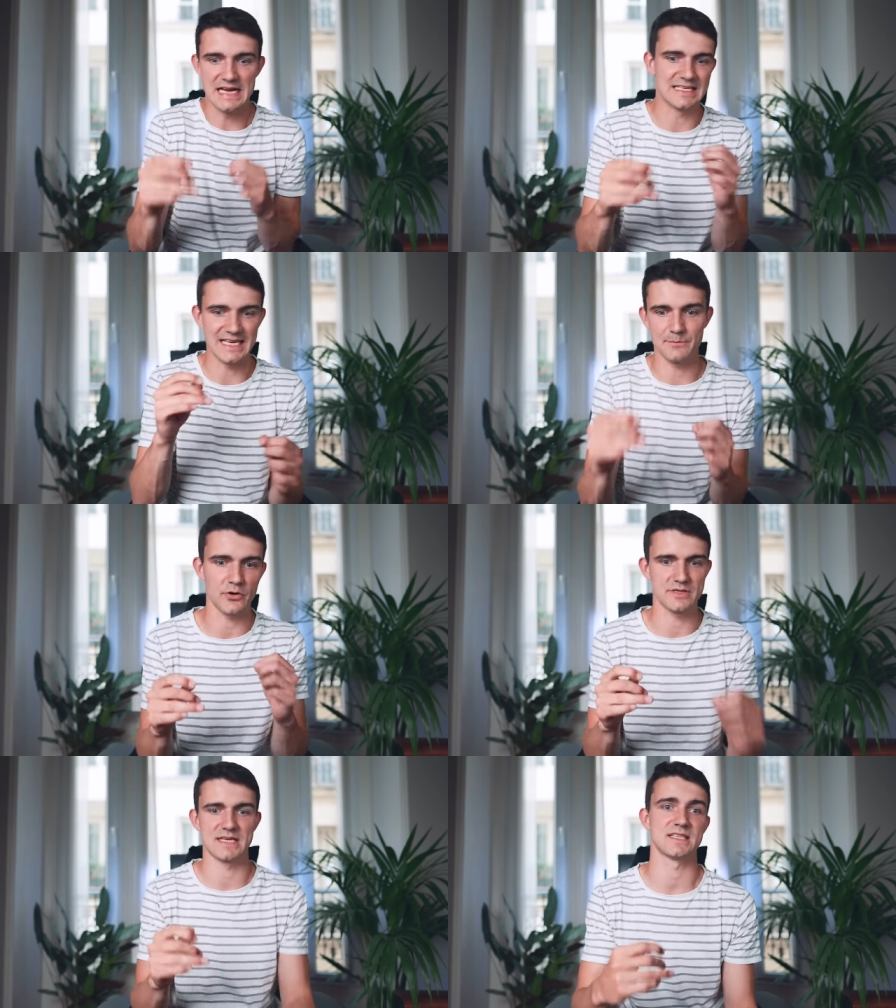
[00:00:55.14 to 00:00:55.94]
a tick
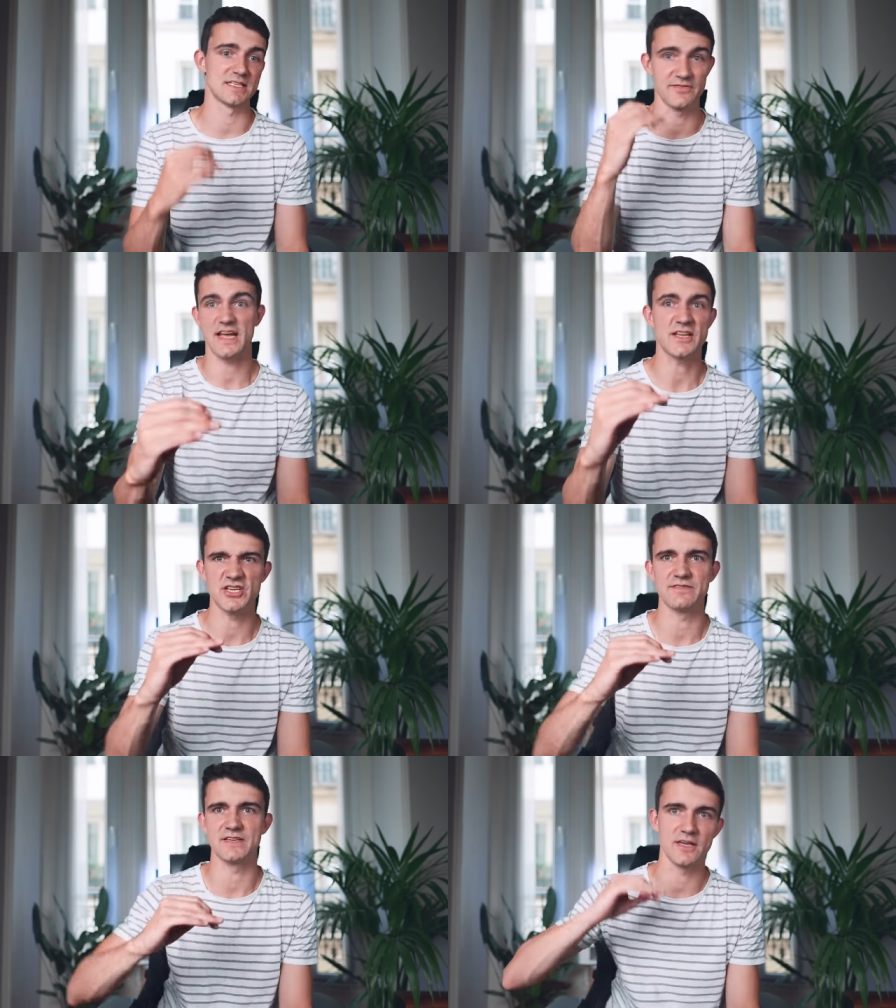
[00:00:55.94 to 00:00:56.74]
box exercise of I
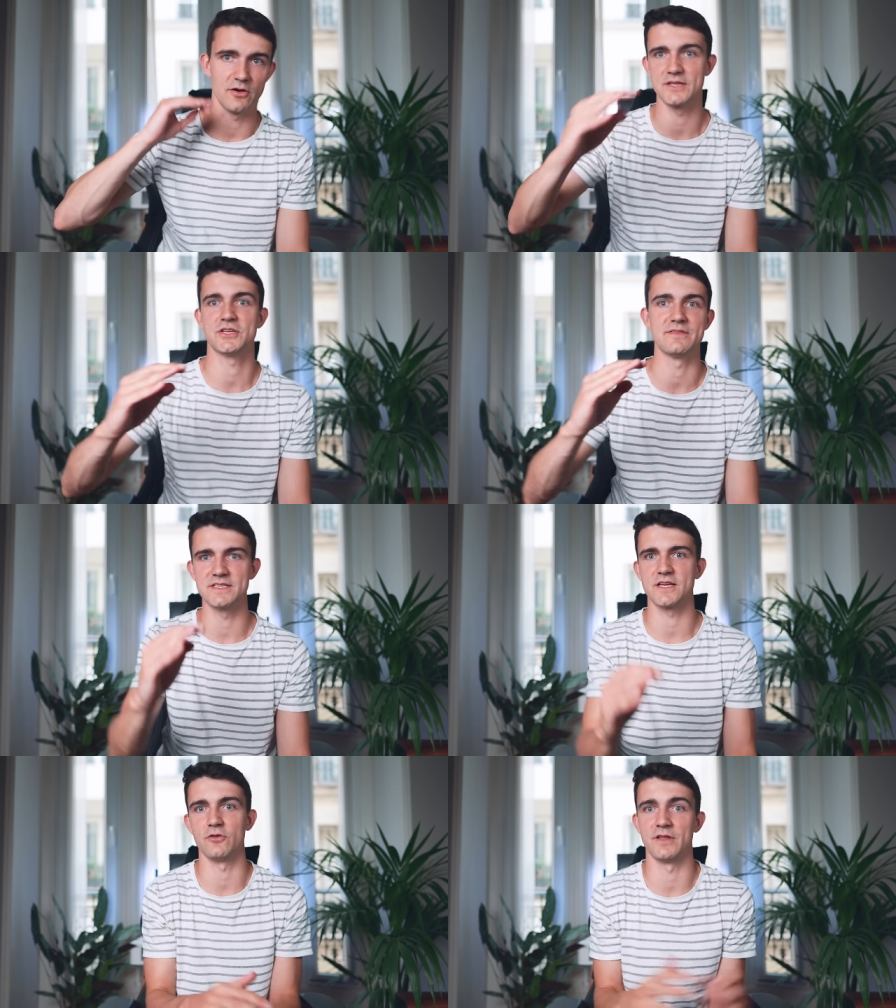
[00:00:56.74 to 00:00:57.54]
achieve this goal, I achieve
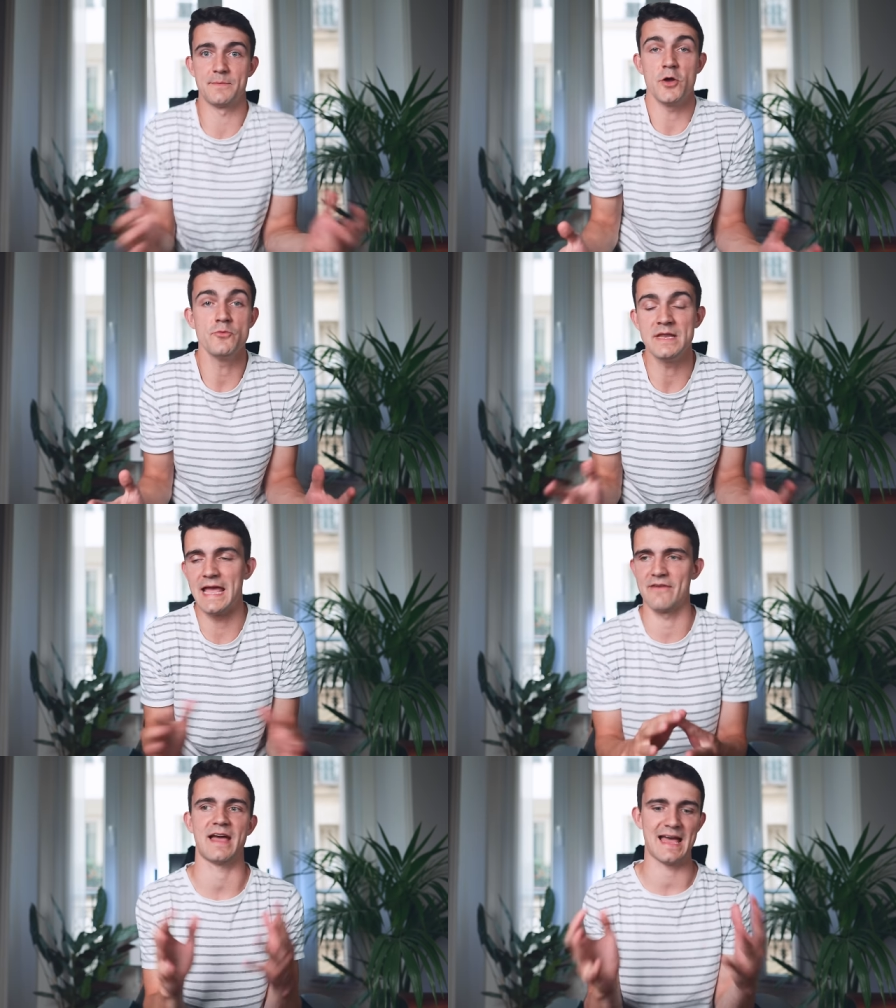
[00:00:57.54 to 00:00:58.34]
this goal. And I'm only
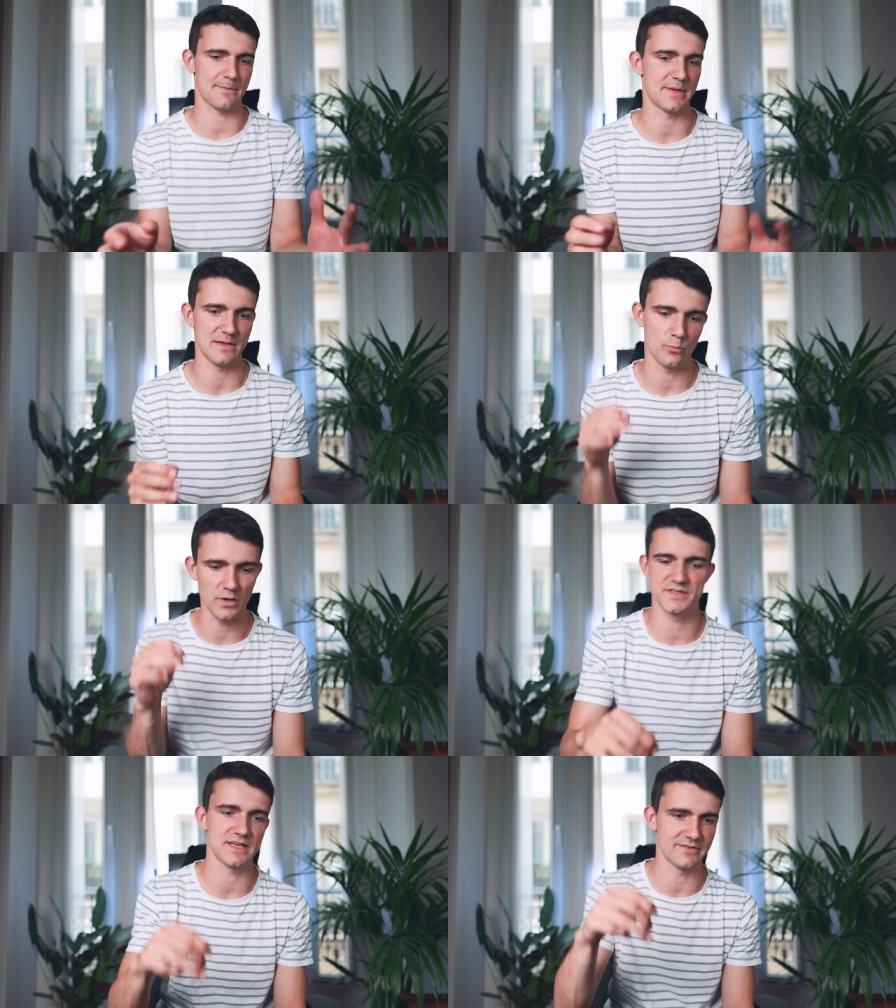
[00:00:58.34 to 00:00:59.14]
ever happy
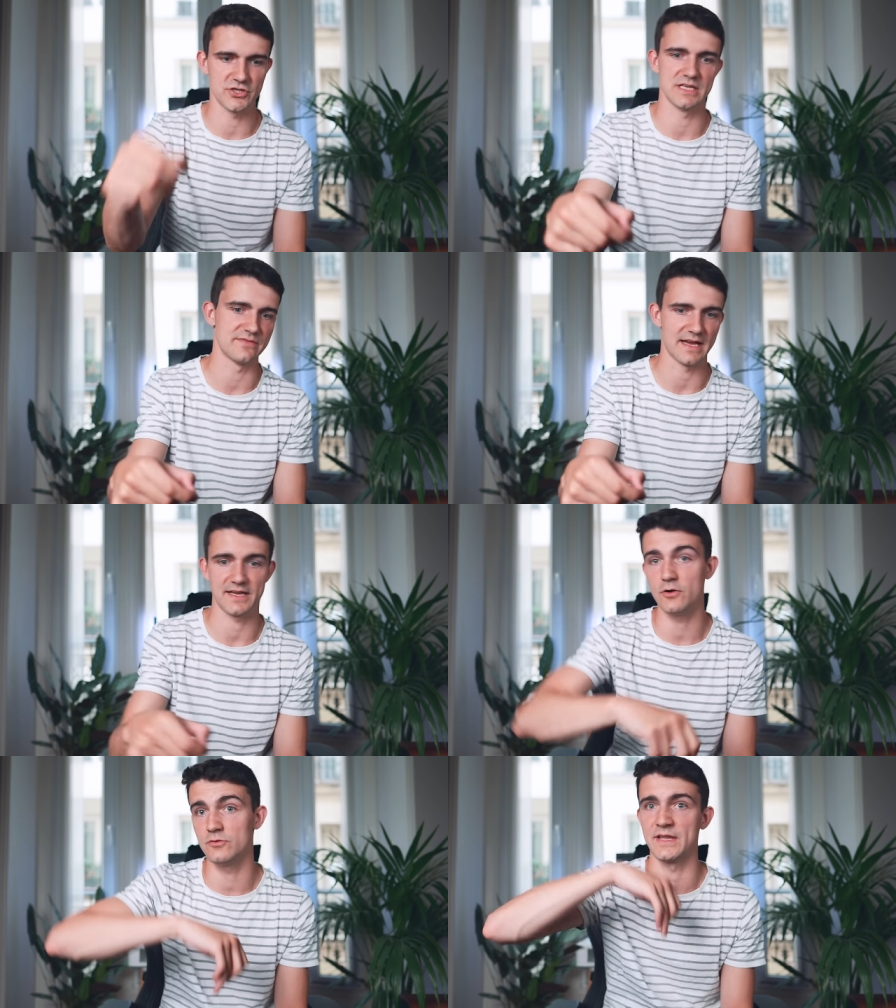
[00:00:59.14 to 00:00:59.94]
once I've achieved that
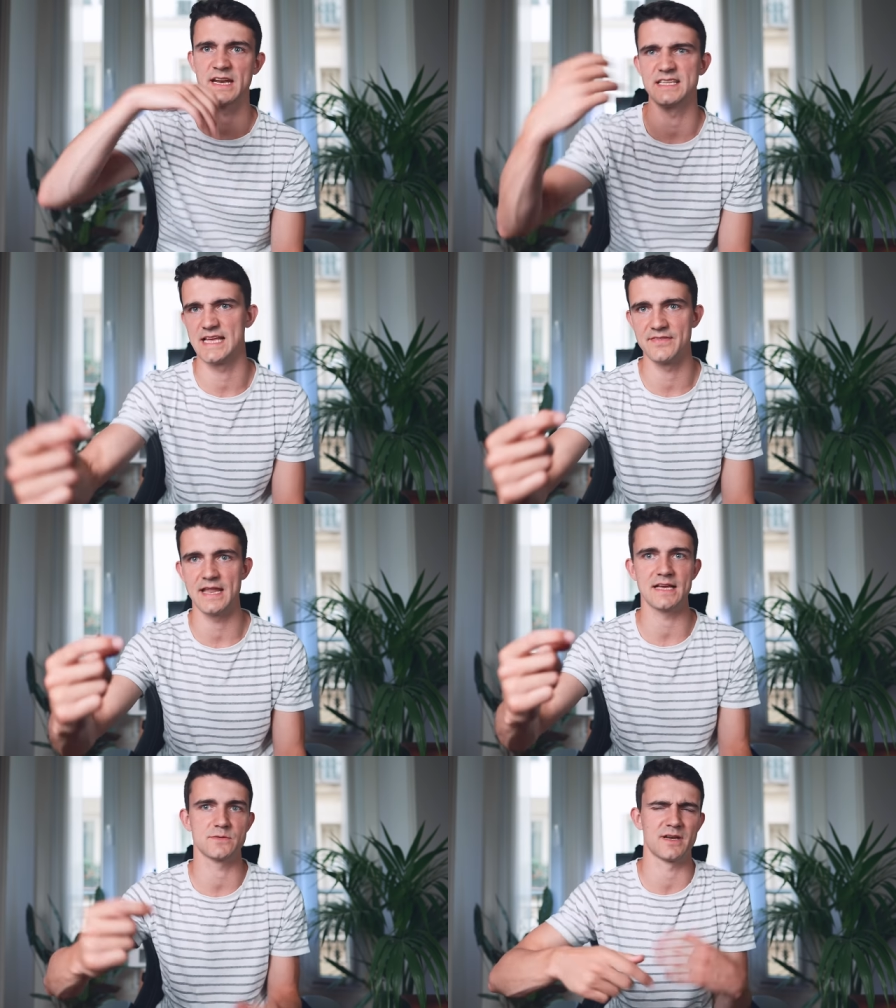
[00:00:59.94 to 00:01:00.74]
goal. And then I set the
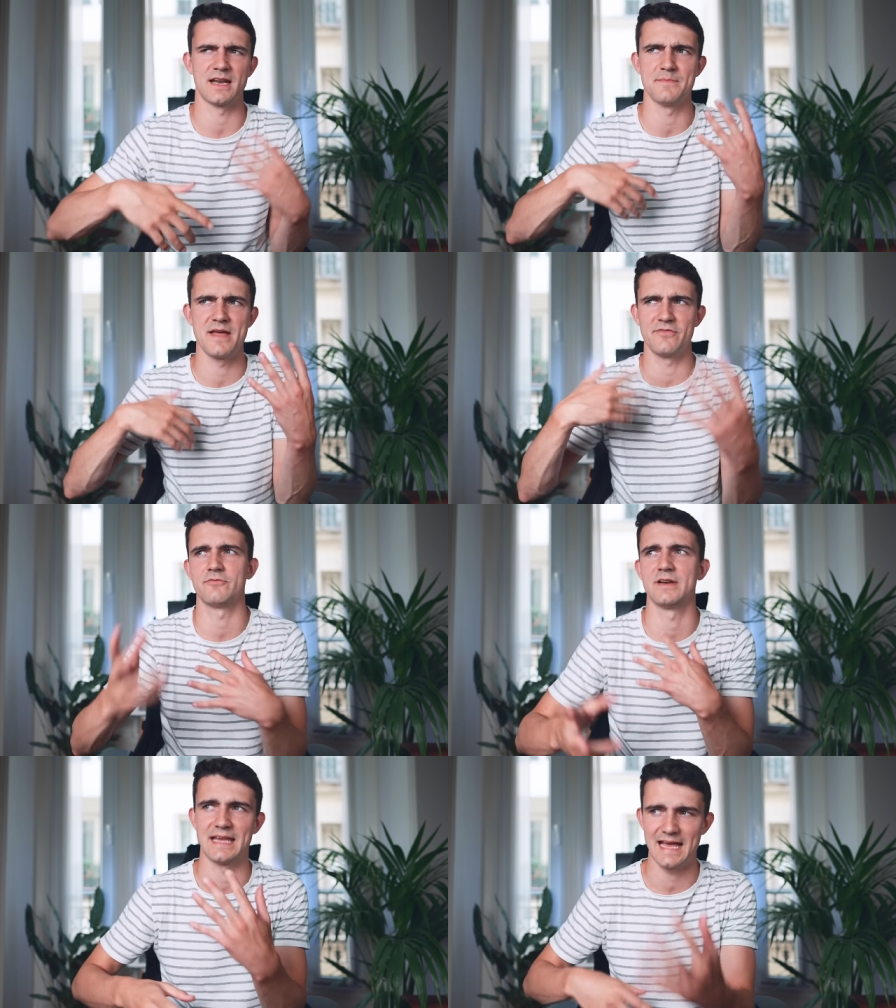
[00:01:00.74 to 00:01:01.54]
next one and I'm never
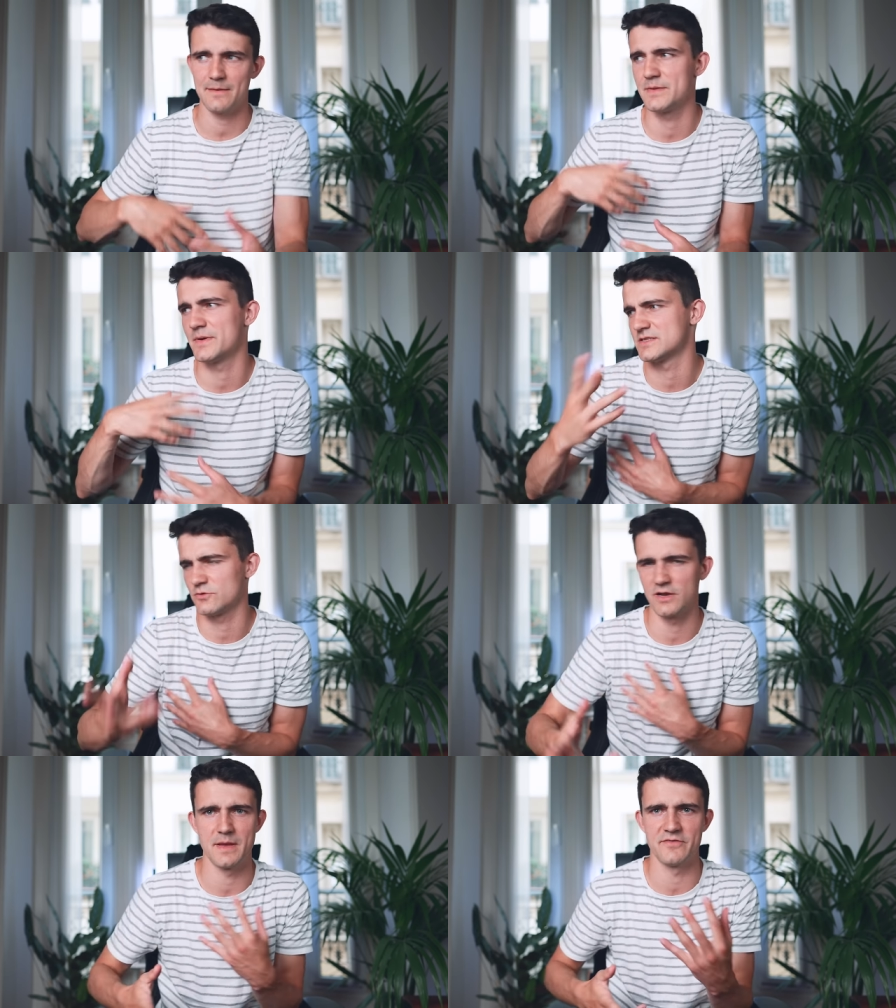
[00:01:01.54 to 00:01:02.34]
really happy because
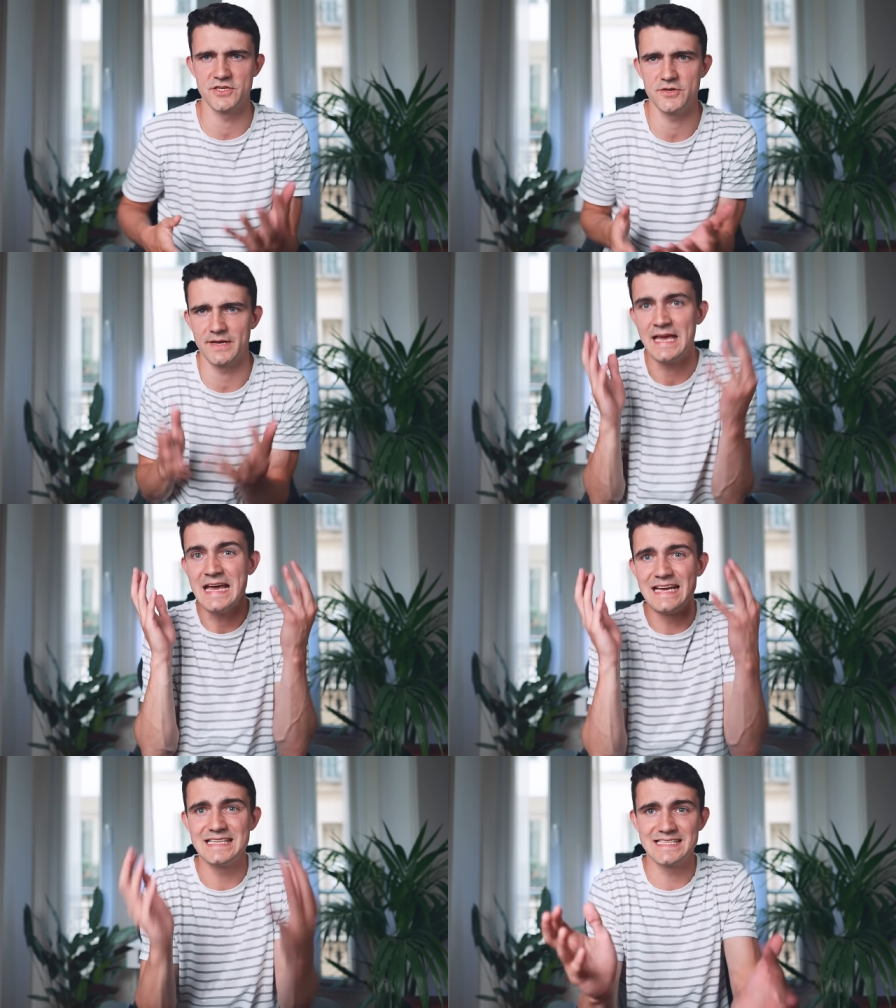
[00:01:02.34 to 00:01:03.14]
all I'm ever doing
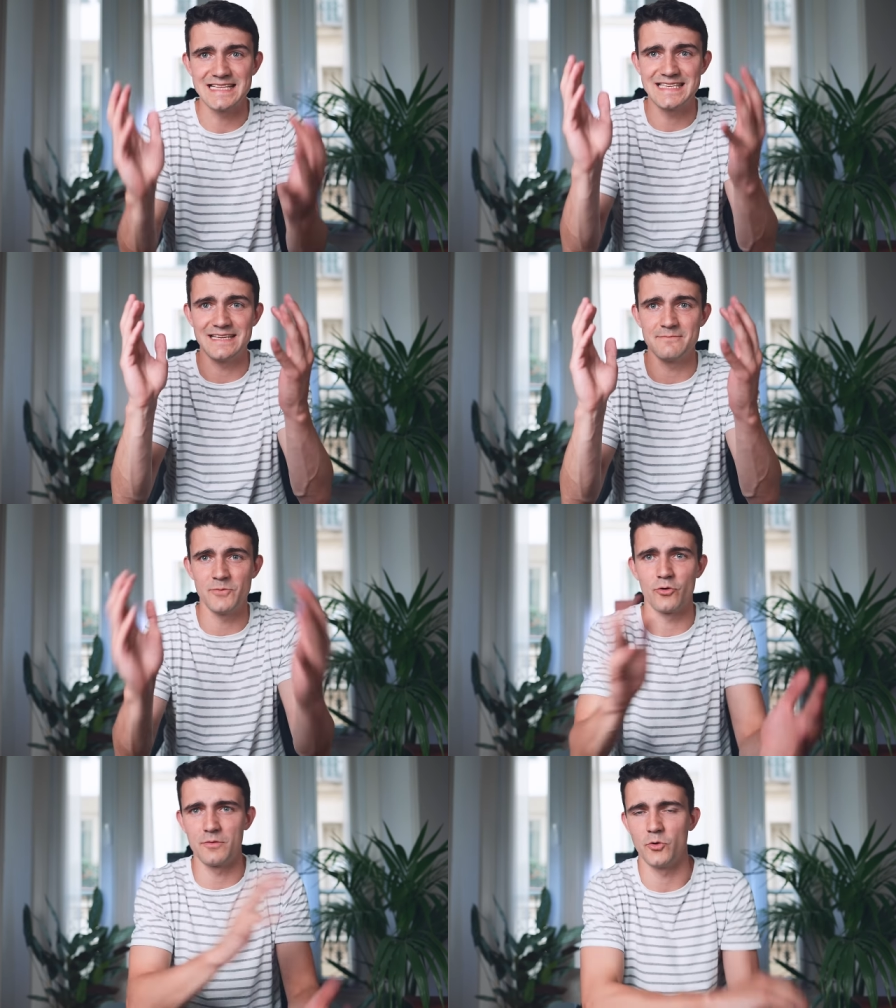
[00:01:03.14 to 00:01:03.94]
is setting
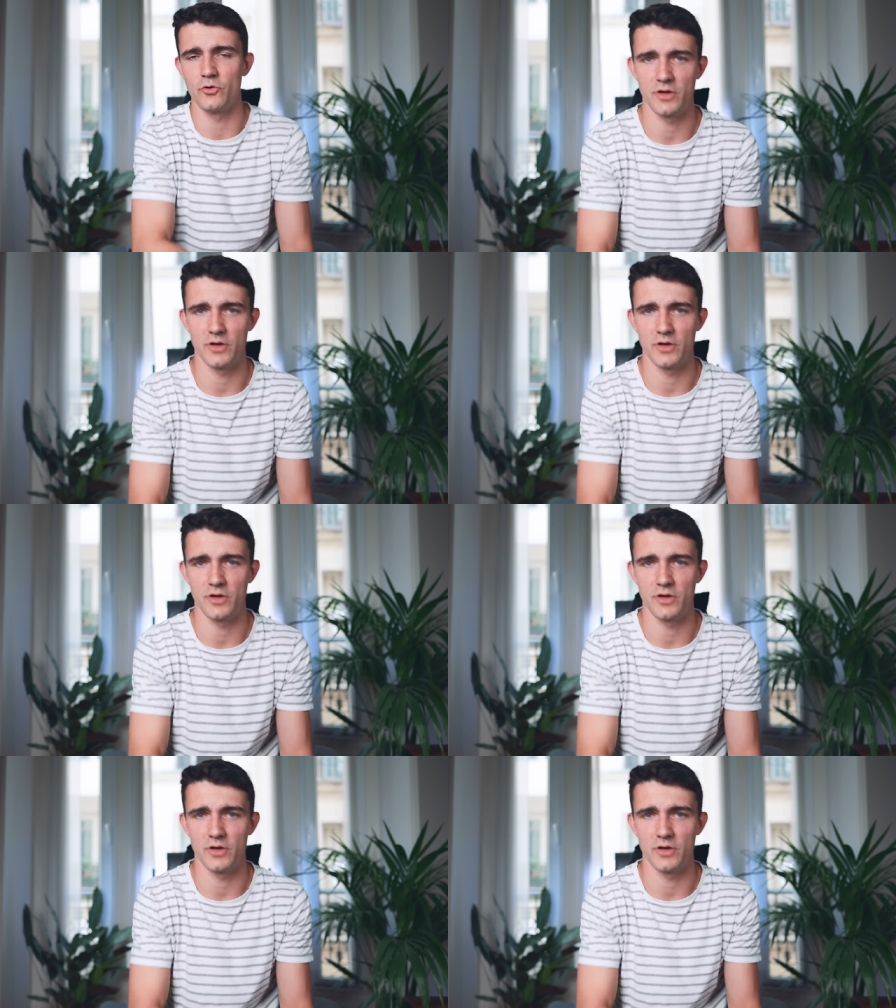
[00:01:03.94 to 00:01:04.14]
more and more